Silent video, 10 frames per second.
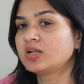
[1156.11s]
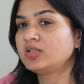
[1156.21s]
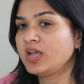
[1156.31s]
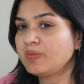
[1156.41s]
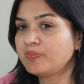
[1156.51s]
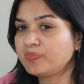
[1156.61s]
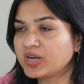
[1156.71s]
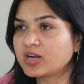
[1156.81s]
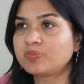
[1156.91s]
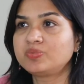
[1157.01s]
they
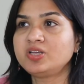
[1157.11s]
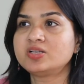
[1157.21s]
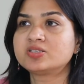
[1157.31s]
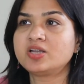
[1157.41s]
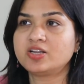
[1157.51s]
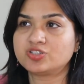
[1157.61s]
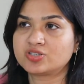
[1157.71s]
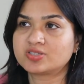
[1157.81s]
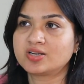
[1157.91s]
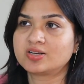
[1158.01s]
pick up these
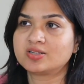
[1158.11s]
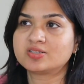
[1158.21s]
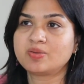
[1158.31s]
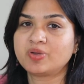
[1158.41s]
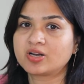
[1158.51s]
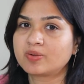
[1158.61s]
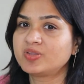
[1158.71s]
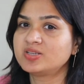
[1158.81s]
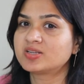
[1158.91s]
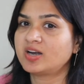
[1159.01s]
danger signals, they pick up
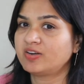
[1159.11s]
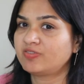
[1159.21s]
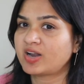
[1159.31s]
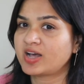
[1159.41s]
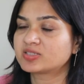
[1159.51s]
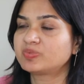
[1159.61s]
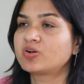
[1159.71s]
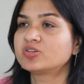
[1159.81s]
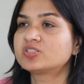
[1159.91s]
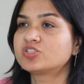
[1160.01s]
these red flags,
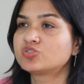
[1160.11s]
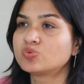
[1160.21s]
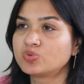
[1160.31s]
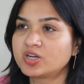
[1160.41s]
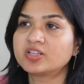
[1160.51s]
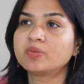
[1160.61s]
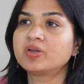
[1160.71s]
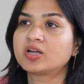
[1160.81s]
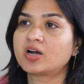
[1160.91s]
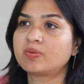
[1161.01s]
because the sooner they
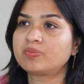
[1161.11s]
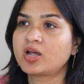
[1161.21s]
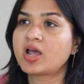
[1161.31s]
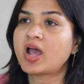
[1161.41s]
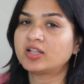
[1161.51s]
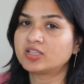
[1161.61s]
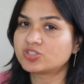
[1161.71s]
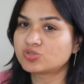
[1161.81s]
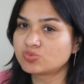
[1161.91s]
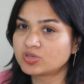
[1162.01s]
pick up and the
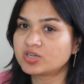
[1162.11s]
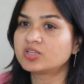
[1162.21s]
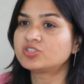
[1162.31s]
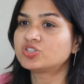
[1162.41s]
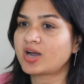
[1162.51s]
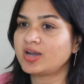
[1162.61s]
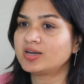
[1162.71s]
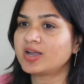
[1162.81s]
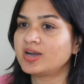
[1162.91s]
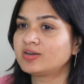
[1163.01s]
sooner the
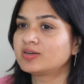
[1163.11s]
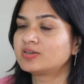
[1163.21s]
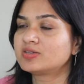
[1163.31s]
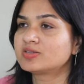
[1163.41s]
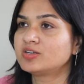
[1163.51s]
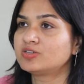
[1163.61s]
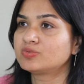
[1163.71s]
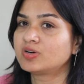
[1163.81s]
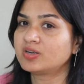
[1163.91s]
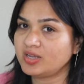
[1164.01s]
child enters
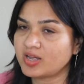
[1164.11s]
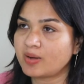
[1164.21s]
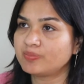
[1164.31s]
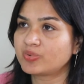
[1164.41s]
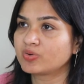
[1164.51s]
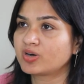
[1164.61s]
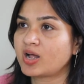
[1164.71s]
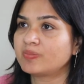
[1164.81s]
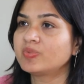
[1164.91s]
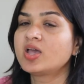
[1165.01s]
into a rehab
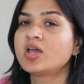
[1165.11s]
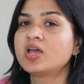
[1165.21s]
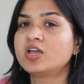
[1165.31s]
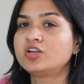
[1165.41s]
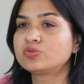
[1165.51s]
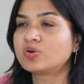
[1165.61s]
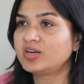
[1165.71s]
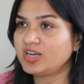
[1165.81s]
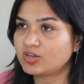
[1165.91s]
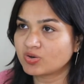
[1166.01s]
program, into a
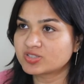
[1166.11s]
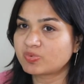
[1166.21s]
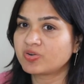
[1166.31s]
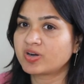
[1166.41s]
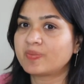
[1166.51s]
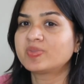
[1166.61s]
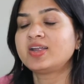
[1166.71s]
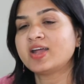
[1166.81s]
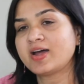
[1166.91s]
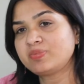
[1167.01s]
detox program.
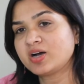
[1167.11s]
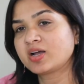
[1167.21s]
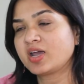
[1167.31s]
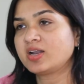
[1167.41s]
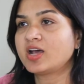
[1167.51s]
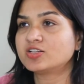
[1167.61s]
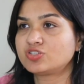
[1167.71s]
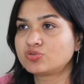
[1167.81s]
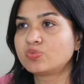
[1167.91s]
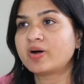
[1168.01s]
Rehab again has
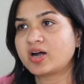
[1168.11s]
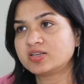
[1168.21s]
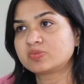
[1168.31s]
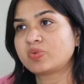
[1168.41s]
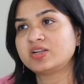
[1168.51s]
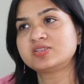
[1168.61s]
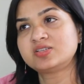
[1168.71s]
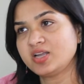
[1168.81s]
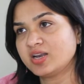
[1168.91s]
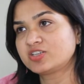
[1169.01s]
two parts. One is
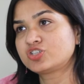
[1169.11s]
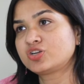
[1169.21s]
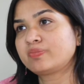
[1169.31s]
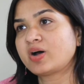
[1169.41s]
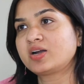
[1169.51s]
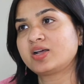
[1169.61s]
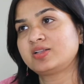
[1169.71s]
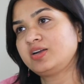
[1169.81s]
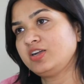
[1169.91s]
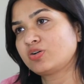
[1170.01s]
de-addiction part and
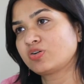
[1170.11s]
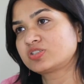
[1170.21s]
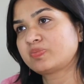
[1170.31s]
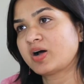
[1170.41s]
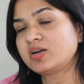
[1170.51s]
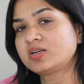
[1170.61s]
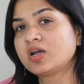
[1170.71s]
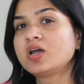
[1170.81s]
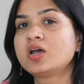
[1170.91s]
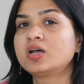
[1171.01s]
the detox part.
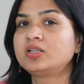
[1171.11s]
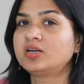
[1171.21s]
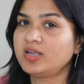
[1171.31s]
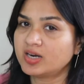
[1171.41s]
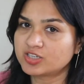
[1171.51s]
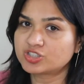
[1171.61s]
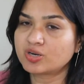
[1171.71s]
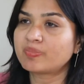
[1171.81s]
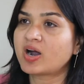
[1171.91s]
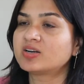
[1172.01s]
The
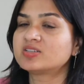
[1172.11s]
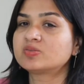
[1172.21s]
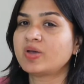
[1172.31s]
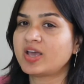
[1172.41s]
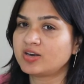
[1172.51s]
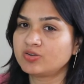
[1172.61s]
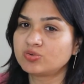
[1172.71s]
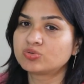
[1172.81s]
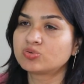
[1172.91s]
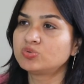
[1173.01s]
de-addiction part is where
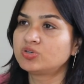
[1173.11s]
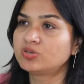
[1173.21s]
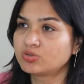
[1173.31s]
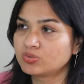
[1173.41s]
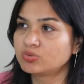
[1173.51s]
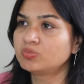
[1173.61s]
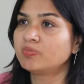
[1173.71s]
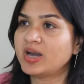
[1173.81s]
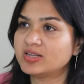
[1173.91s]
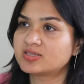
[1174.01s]
you through
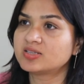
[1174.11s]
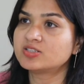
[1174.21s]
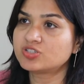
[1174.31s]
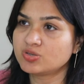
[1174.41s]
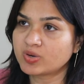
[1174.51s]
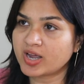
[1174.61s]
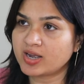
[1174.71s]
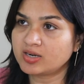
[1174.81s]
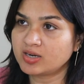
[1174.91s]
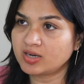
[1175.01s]
medicines you
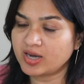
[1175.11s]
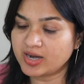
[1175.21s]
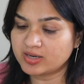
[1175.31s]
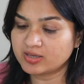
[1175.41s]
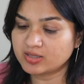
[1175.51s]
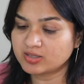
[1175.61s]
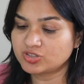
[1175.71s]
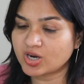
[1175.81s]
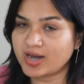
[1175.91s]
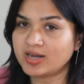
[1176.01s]
can let the
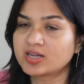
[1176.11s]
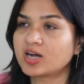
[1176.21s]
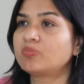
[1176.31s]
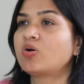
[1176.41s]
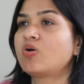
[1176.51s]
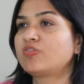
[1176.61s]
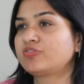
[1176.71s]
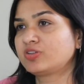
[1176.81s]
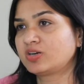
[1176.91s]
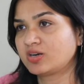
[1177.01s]
child come
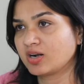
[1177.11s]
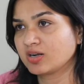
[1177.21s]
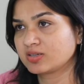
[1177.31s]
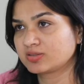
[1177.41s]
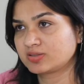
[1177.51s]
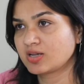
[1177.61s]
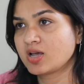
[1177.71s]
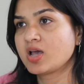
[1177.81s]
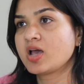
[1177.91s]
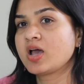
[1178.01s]
off the drugs.
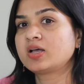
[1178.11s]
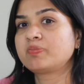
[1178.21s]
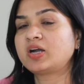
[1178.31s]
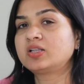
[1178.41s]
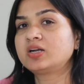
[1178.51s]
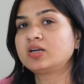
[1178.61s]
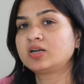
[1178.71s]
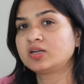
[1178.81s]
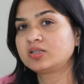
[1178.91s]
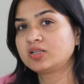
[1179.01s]
But
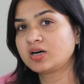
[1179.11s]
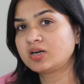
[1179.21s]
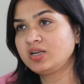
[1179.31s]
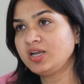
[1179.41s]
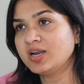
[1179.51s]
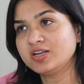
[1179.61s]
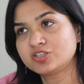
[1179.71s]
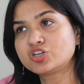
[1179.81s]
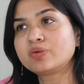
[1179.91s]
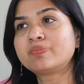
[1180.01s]
the
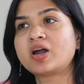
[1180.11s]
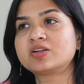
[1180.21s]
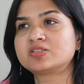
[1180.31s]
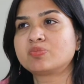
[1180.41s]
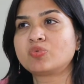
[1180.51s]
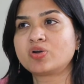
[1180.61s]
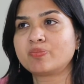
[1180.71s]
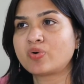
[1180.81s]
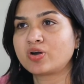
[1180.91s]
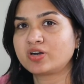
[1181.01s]
de-addiction part is the more
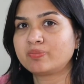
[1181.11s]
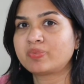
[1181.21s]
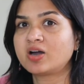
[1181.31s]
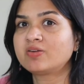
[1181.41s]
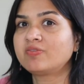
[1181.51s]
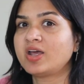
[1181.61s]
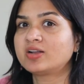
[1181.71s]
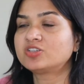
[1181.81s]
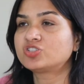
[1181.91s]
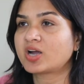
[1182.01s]
important part, where
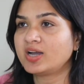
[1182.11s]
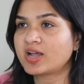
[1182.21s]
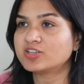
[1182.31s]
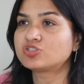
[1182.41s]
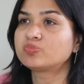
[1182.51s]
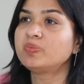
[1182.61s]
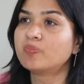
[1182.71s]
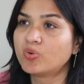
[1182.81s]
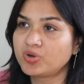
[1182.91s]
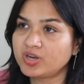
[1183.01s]
the child has to be
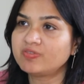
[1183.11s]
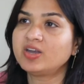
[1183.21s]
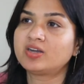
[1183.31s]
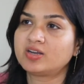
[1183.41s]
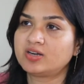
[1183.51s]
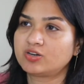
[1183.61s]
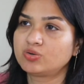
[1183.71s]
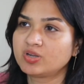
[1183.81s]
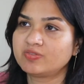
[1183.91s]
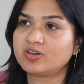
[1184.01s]
motivated
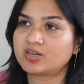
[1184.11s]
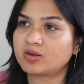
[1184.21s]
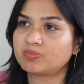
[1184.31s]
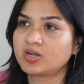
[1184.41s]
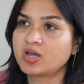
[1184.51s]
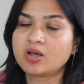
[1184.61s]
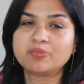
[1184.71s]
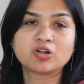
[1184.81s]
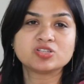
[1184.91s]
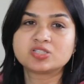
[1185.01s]
to give it up.
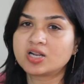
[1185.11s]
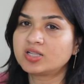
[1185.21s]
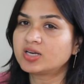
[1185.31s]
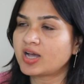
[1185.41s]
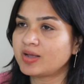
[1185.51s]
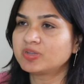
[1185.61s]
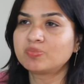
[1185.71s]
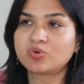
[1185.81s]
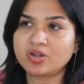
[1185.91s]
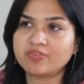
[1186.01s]
Because till the time the
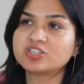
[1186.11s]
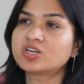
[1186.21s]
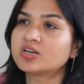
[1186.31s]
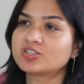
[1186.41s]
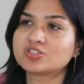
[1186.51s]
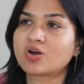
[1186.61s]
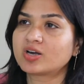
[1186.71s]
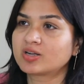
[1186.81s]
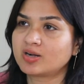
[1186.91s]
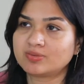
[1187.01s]
motivation does
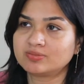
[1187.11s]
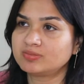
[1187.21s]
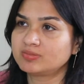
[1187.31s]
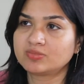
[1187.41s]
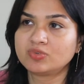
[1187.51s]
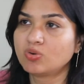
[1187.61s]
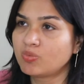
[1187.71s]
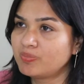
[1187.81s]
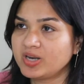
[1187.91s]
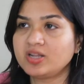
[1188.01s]
not come,
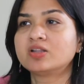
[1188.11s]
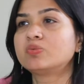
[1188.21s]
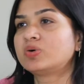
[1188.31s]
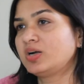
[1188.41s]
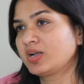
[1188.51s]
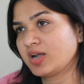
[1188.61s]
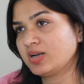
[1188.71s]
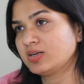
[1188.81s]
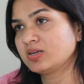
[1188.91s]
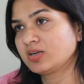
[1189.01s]
nobody in the world
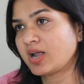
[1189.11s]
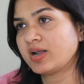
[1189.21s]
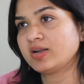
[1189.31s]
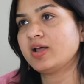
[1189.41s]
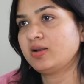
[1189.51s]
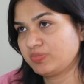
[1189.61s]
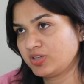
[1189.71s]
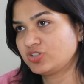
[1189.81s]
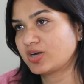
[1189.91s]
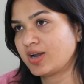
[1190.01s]
can help
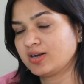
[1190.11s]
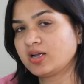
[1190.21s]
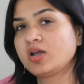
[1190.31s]
the child.